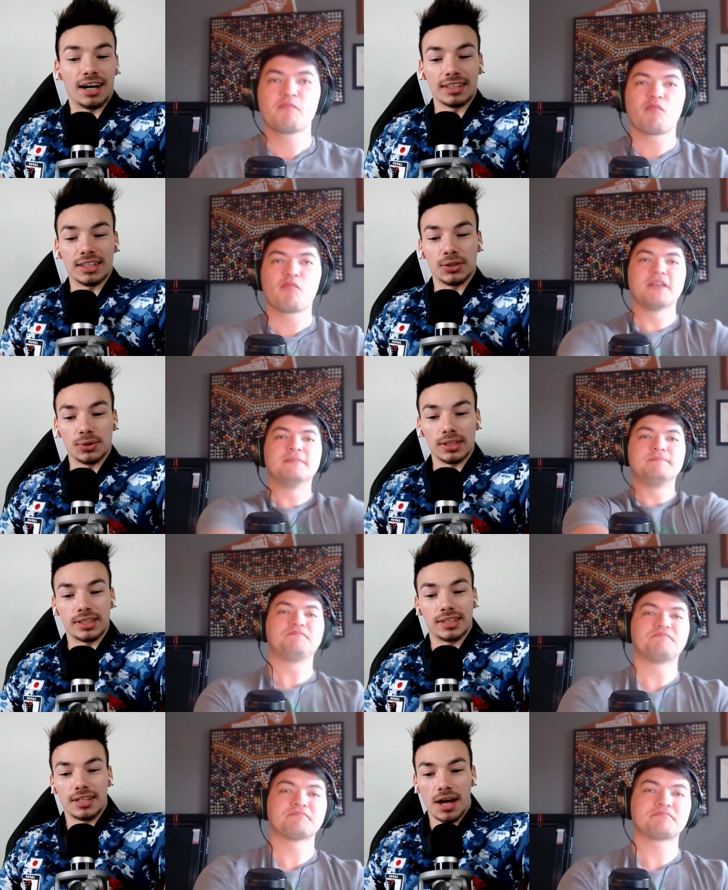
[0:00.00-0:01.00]
Speaker 1: I literally
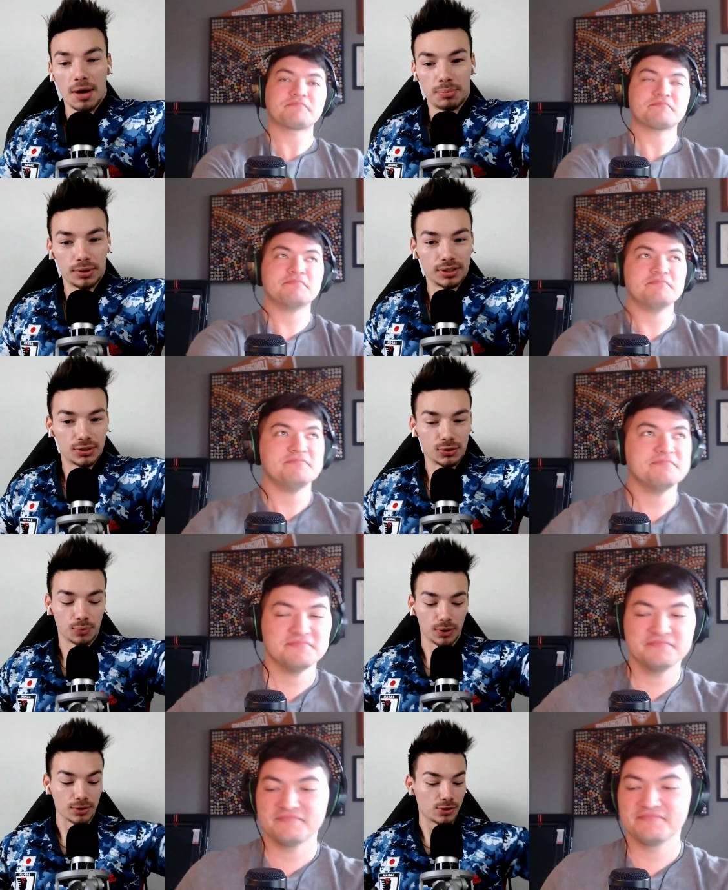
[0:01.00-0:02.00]
cannot put into
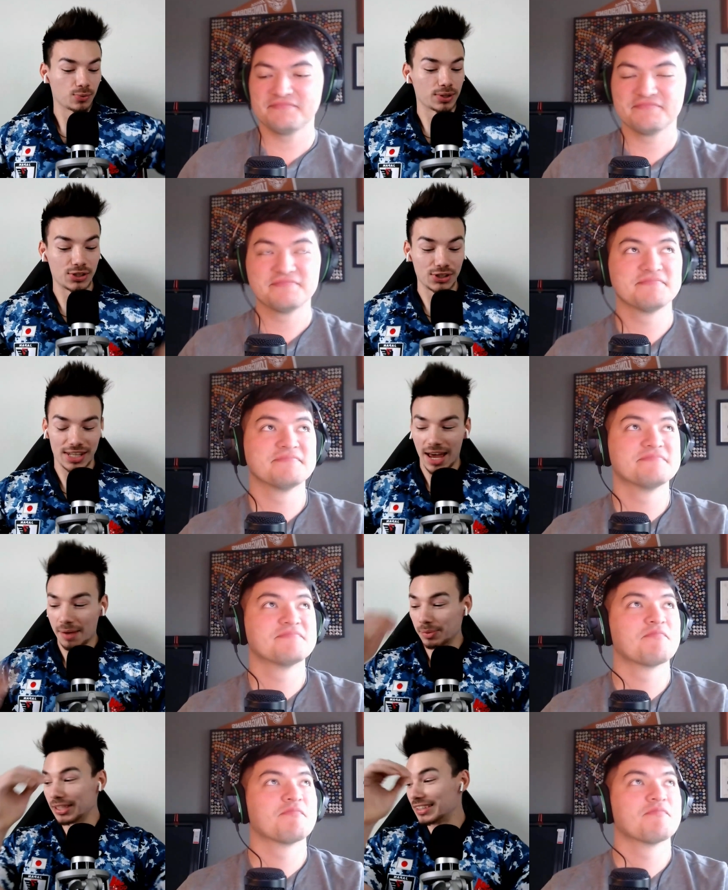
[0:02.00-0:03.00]
words what just
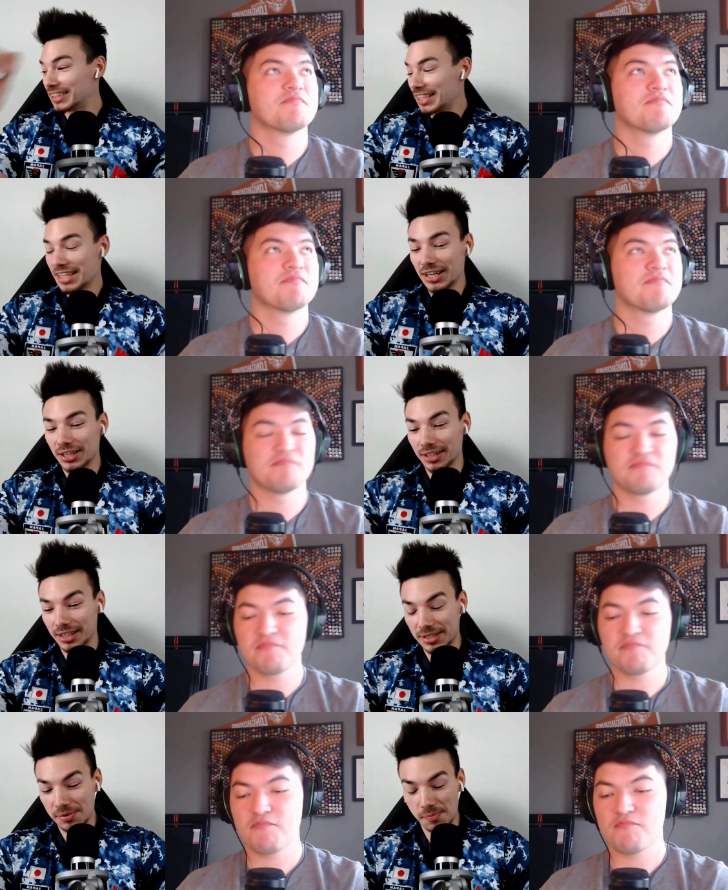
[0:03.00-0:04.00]
happened.
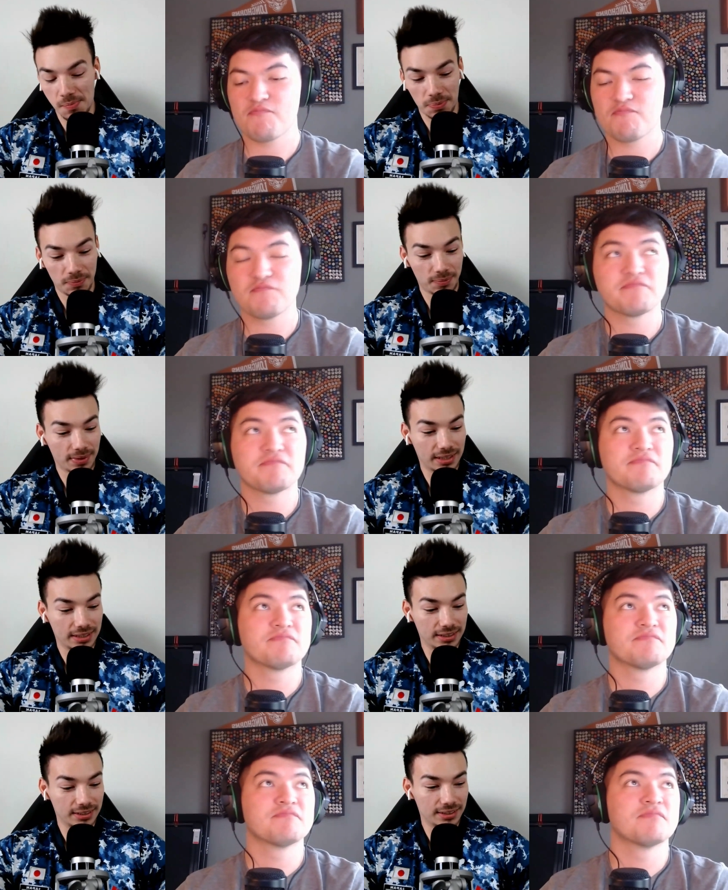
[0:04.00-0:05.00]
Um,
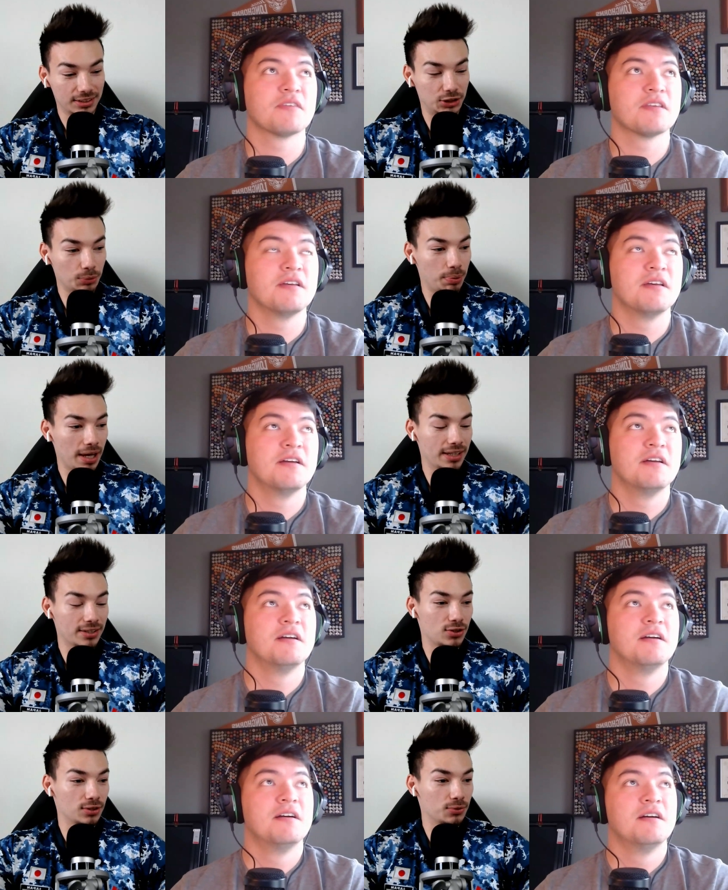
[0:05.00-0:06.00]

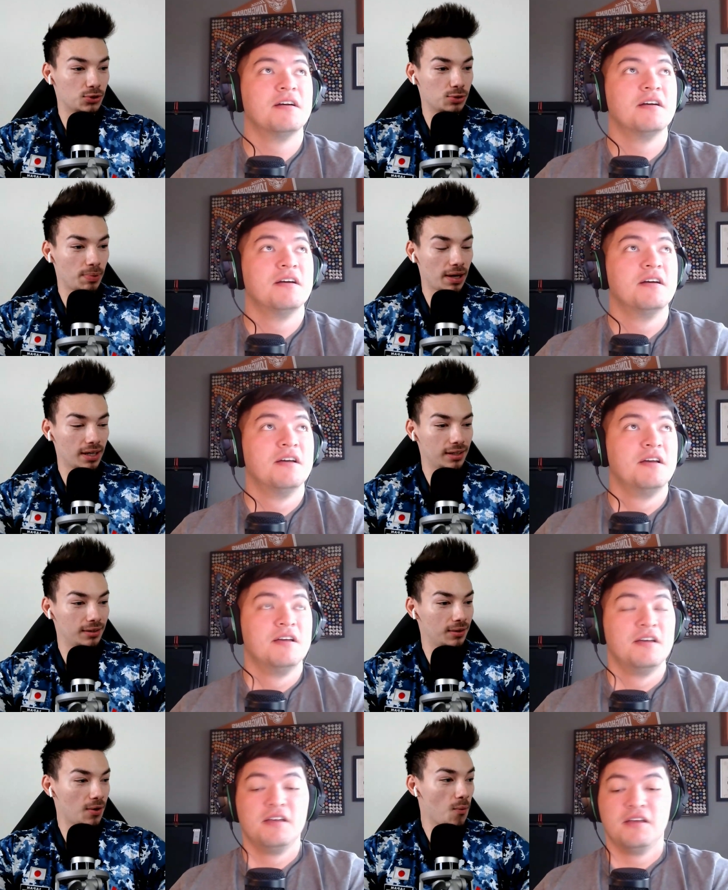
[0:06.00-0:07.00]
Japan two,
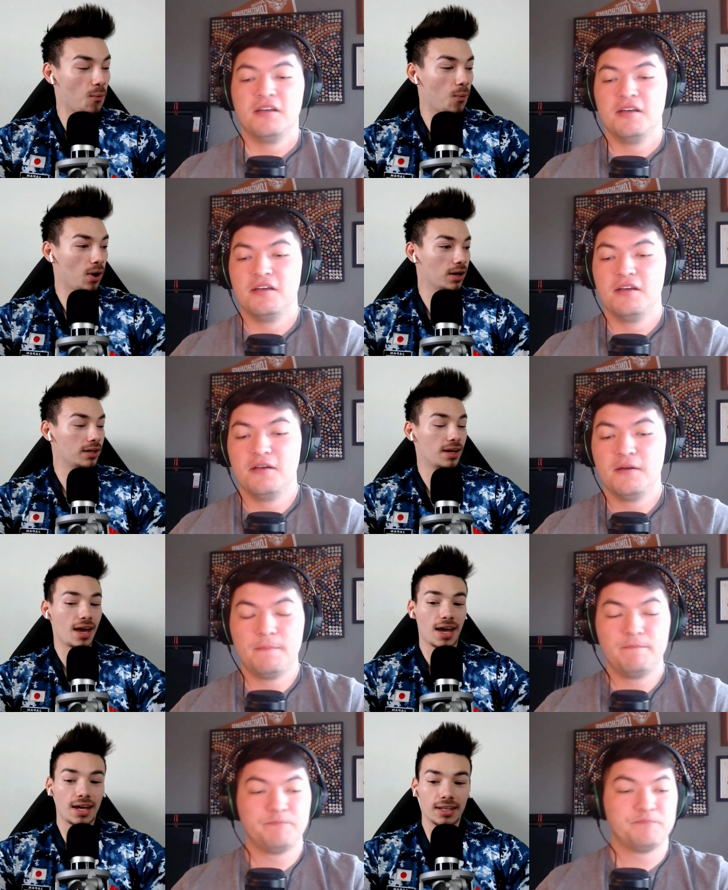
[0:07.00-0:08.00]
Spain one,
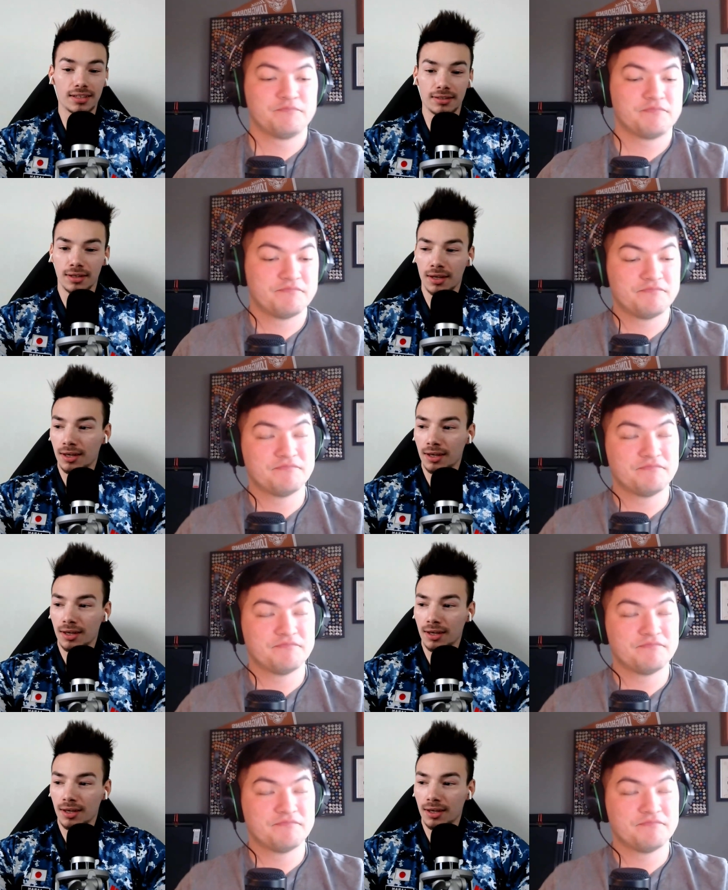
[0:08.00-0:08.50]
and